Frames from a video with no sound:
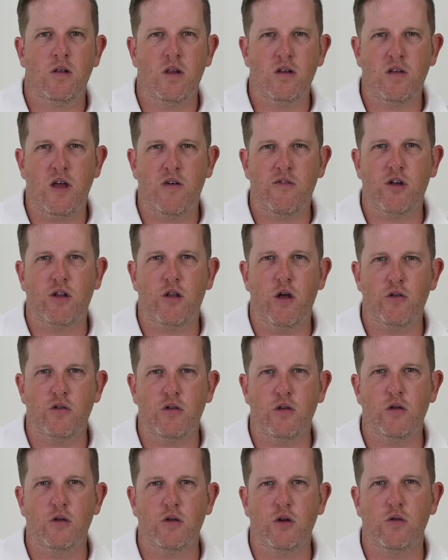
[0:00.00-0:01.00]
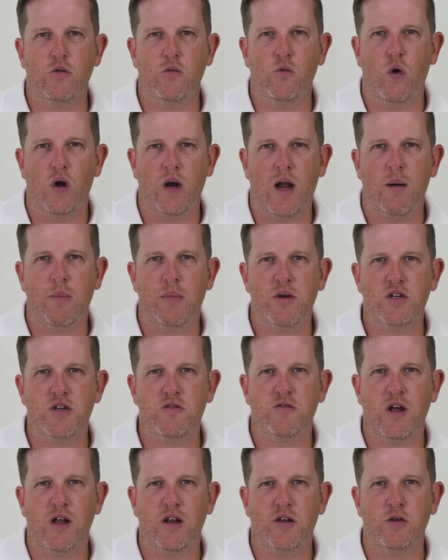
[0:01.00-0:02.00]
Let's have a closer look at what aperture
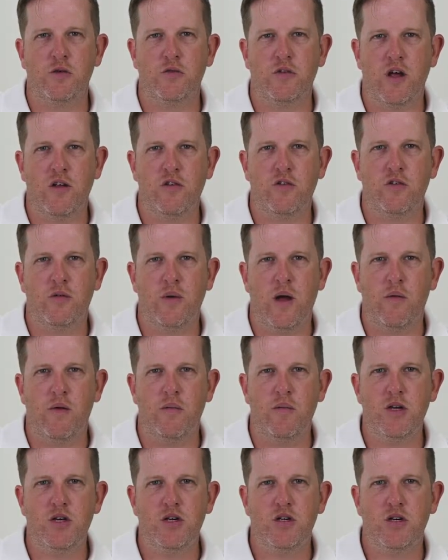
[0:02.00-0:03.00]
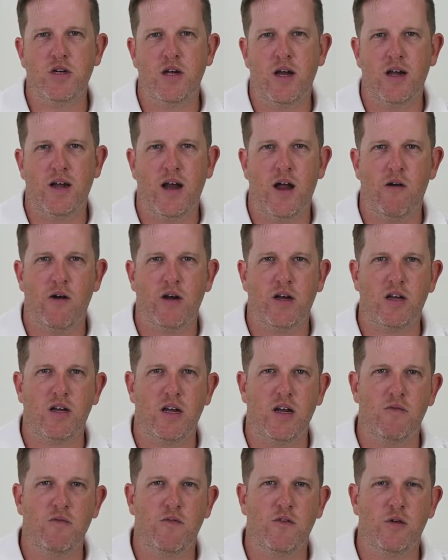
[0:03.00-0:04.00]
value does to our image and how it can
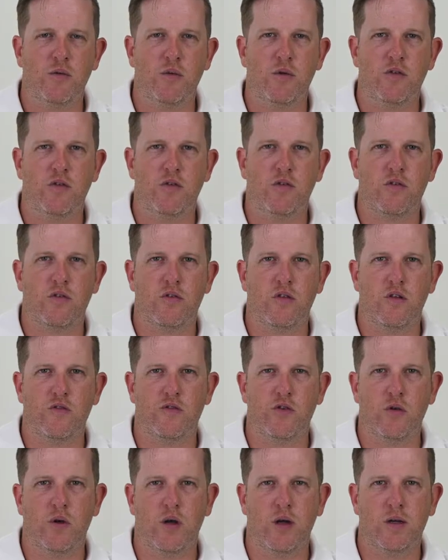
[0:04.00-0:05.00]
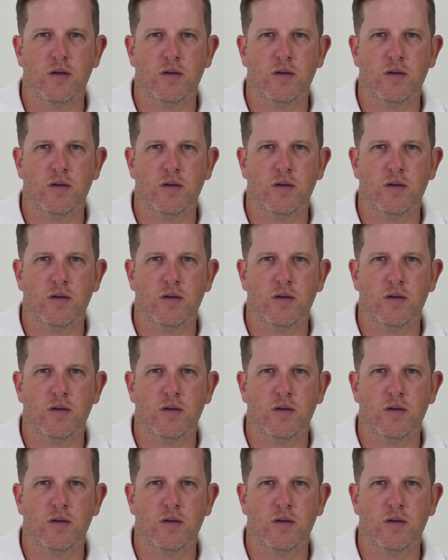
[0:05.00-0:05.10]
influence the viewer.